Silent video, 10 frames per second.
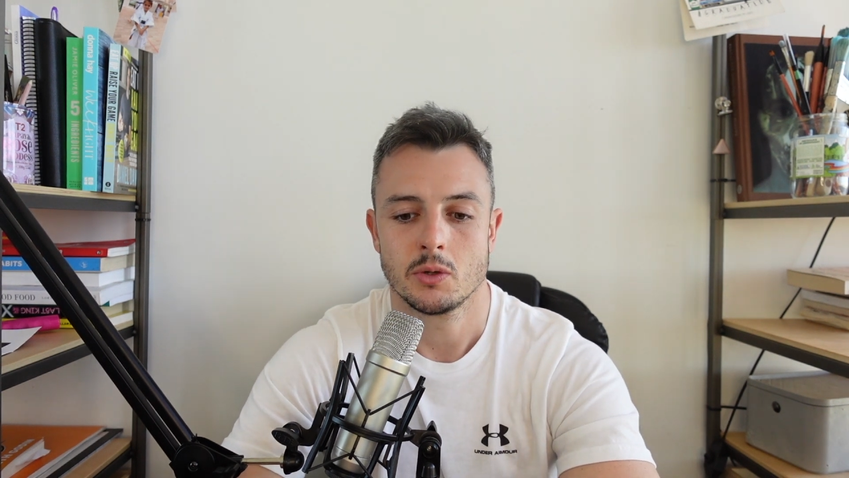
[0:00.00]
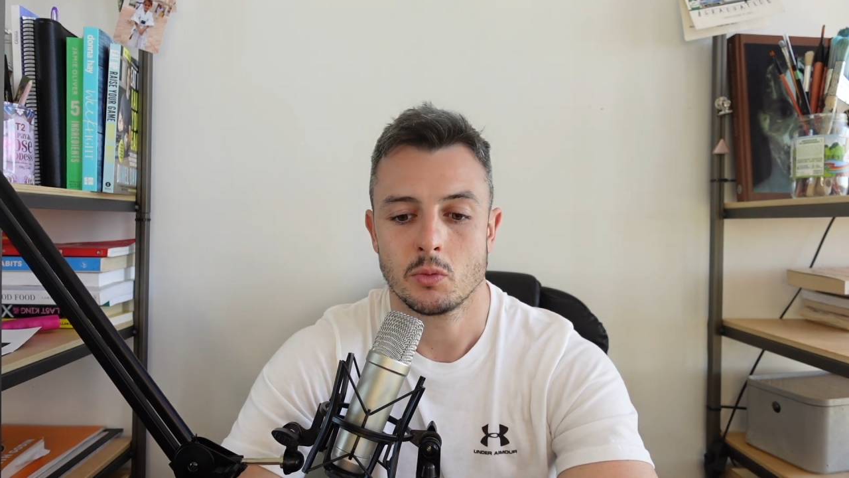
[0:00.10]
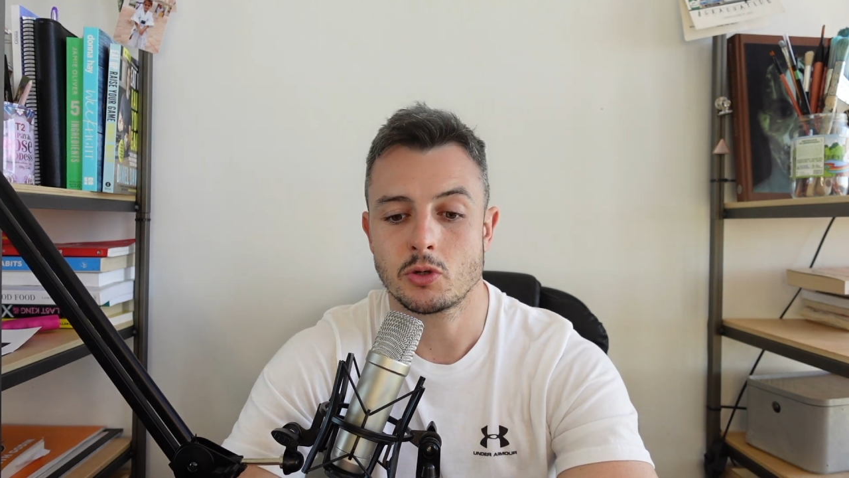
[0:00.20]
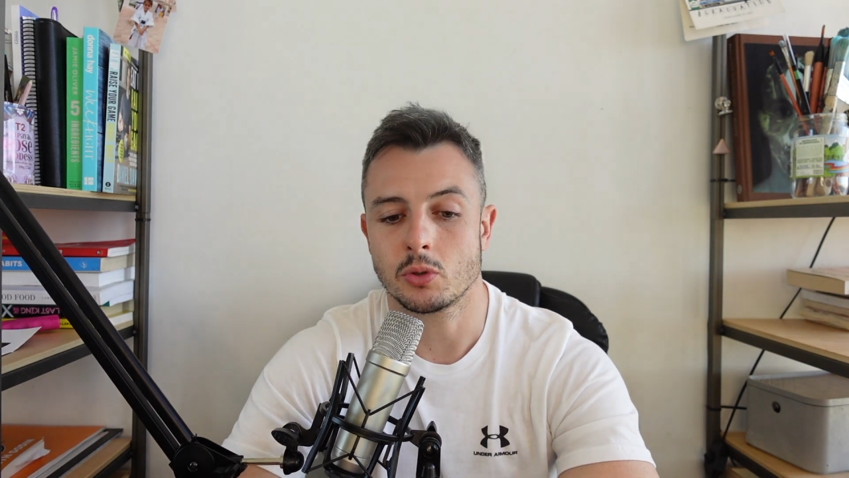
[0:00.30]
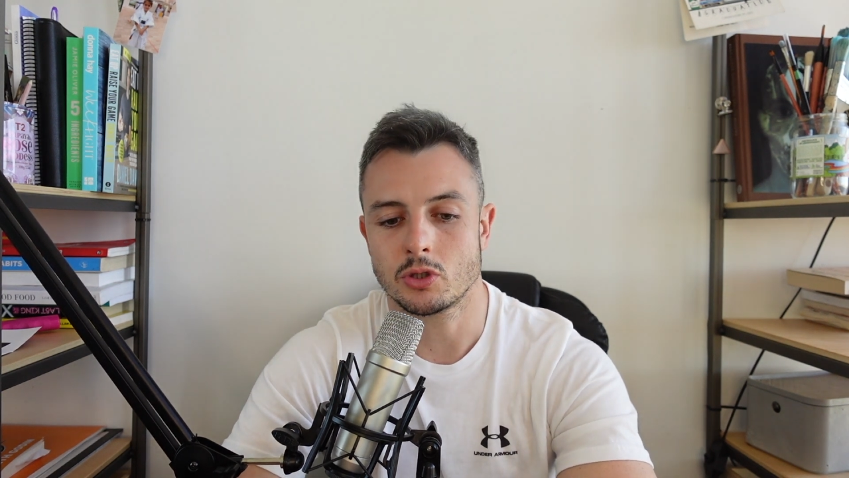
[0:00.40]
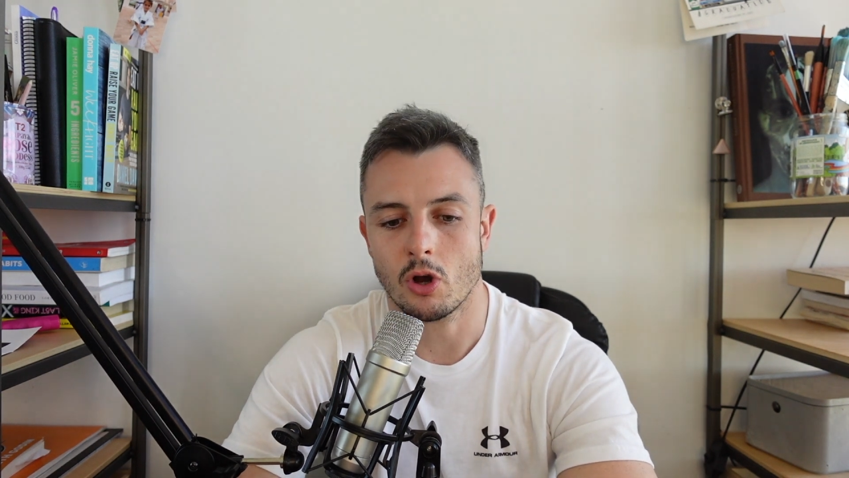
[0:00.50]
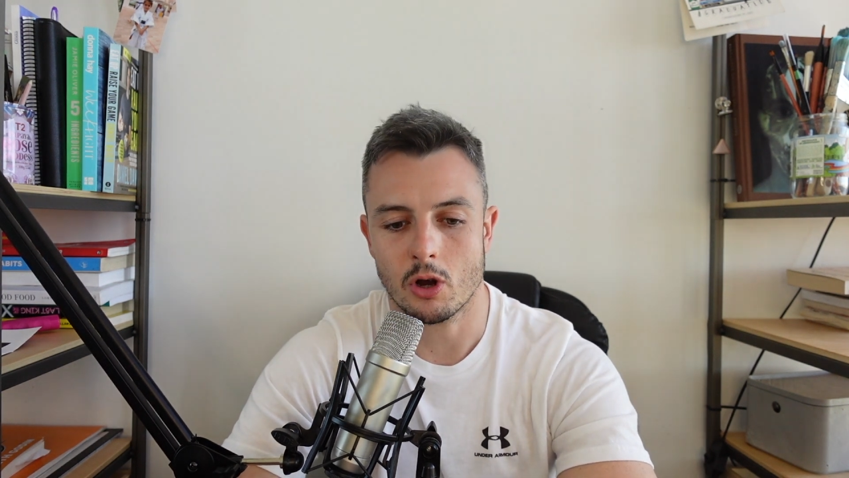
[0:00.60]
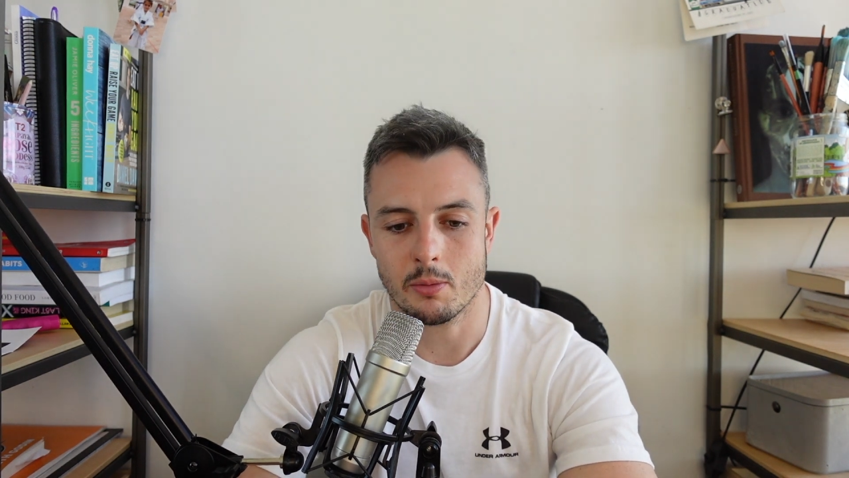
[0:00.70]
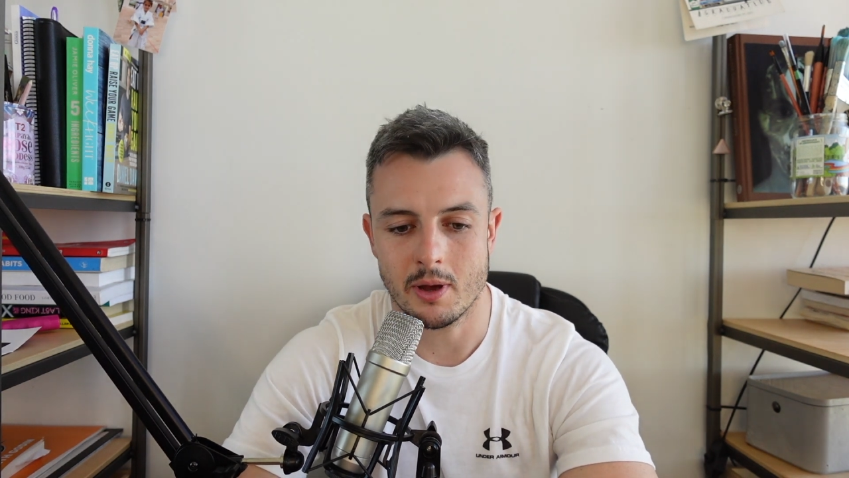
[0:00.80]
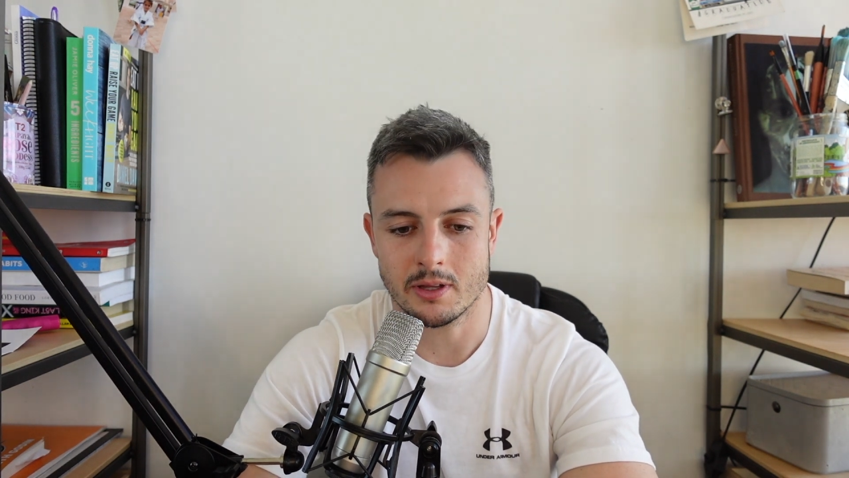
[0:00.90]
which we'll
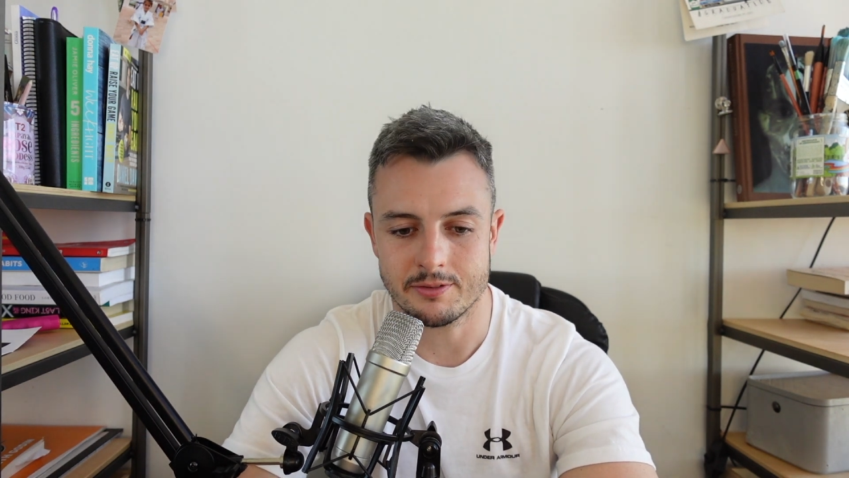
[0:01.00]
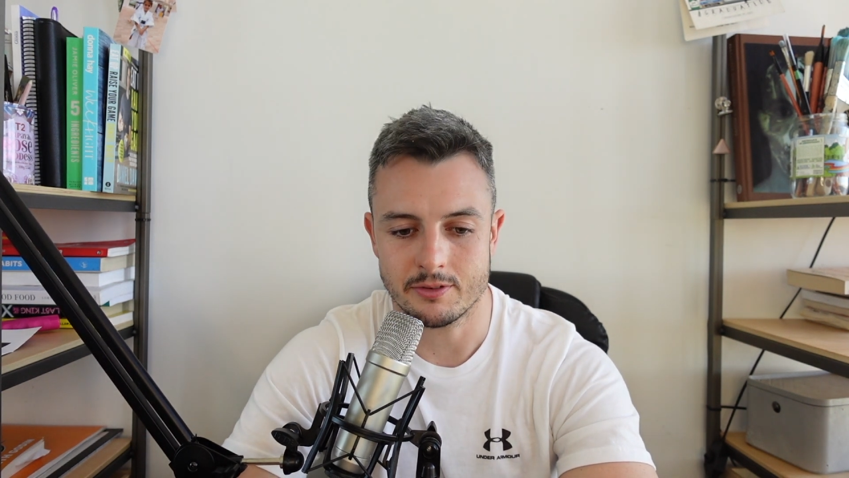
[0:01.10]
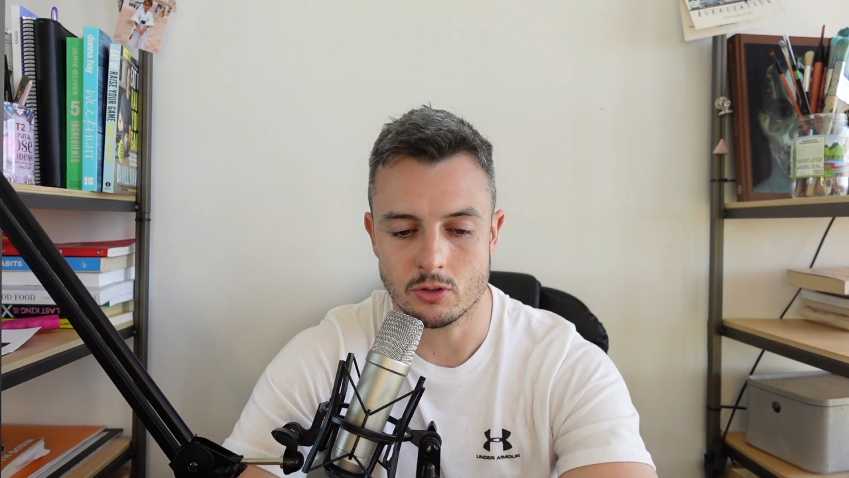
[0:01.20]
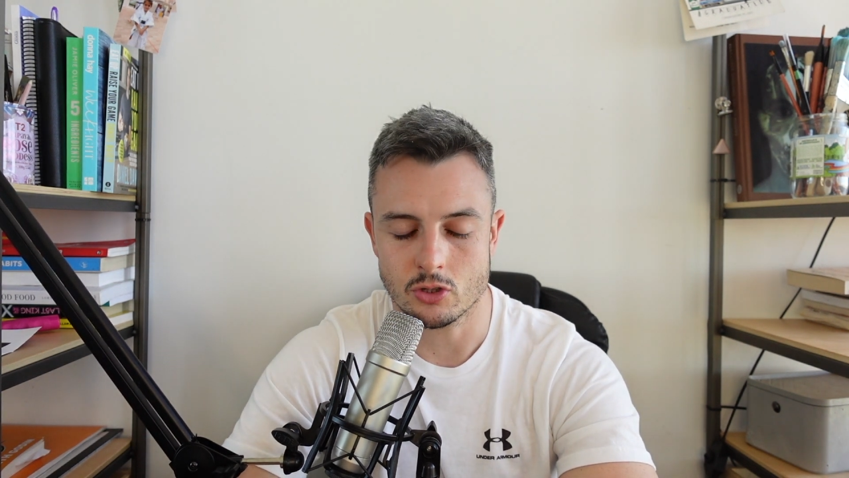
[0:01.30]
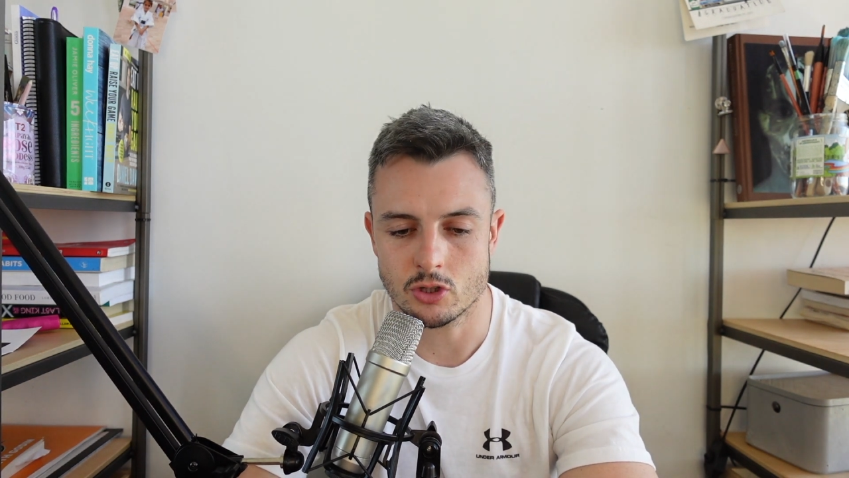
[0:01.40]
talk about in the future.